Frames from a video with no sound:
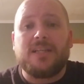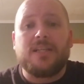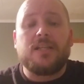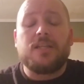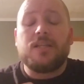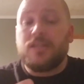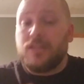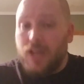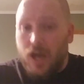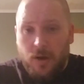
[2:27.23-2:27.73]

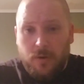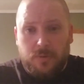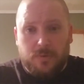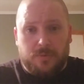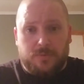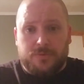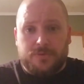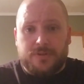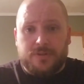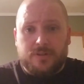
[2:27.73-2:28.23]

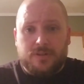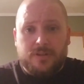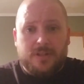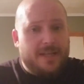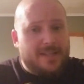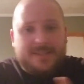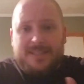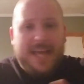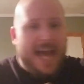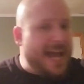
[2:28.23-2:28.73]
knows
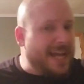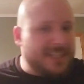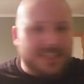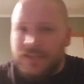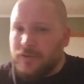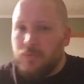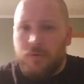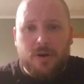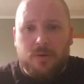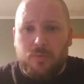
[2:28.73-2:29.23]
exactly
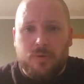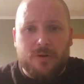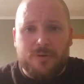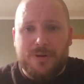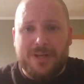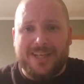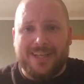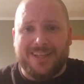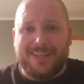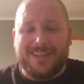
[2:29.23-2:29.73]
what we're
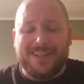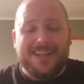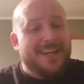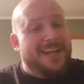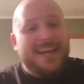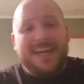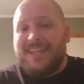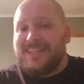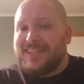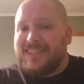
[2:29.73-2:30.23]
in.
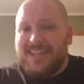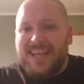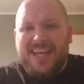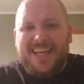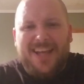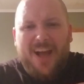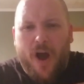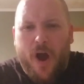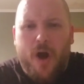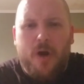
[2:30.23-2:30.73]

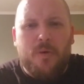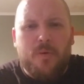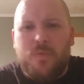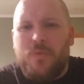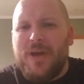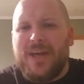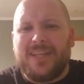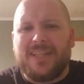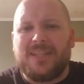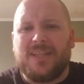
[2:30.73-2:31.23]
He
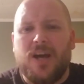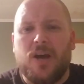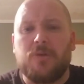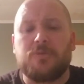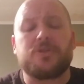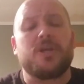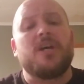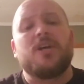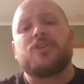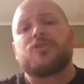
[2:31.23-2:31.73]
already
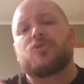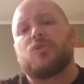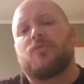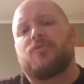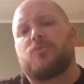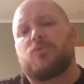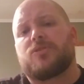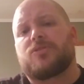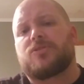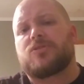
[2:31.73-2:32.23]
knows. So if
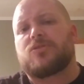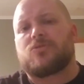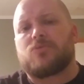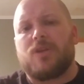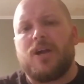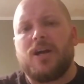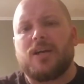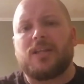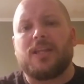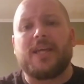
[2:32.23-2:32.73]
we're
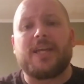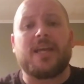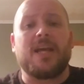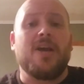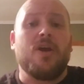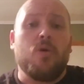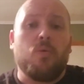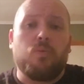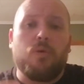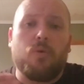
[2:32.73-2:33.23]
struggling,
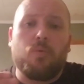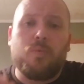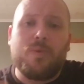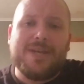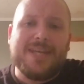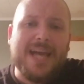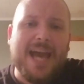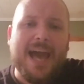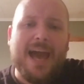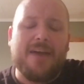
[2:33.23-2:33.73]
what
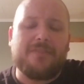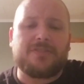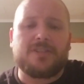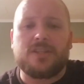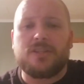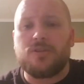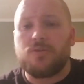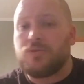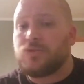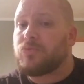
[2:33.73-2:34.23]
we have to
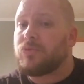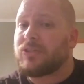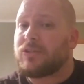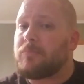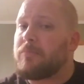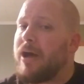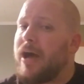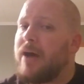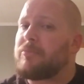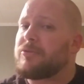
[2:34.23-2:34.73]
do is what the
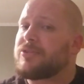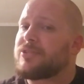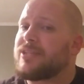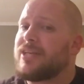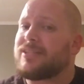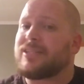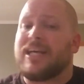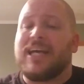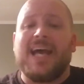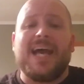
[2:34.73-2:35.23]
Bible
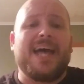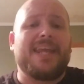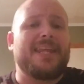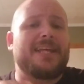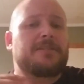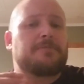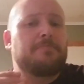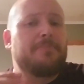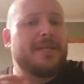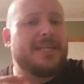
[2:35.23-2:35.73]
says, and
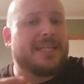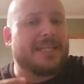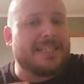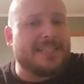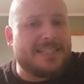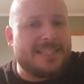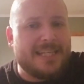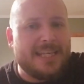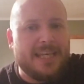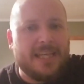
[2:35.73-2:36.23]
that's be
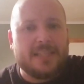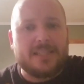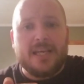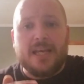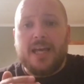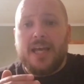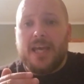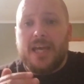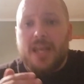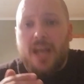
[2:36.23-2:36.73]
content
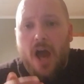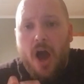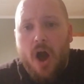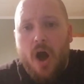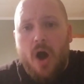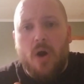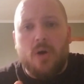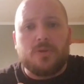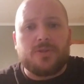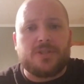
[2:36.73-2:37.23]
in
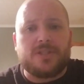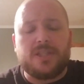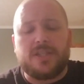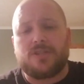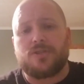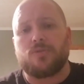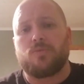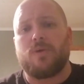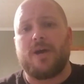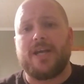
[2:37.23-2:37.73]
all
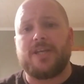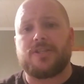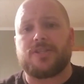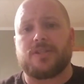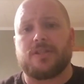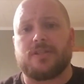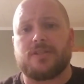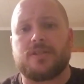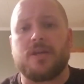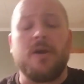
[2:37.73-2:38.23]

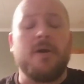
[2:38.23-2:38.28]
situations.